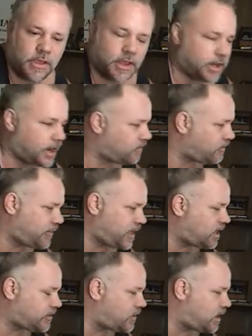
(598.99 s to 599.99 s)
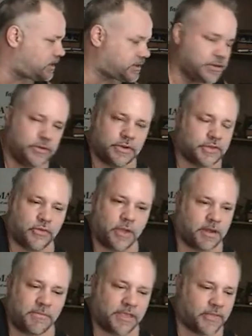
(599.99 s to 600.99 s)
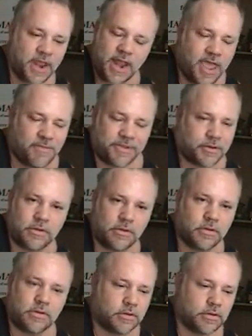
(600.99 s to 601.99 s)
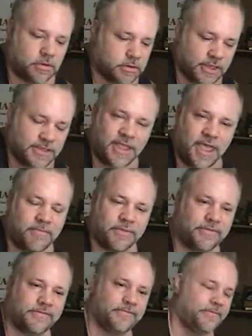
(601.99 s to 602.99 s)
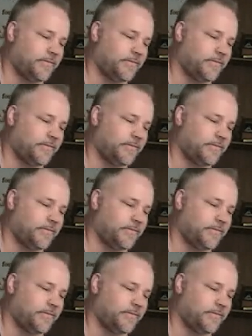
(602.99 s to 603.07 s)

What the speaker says: And everything I try to do to try to make that happen doesn't happen.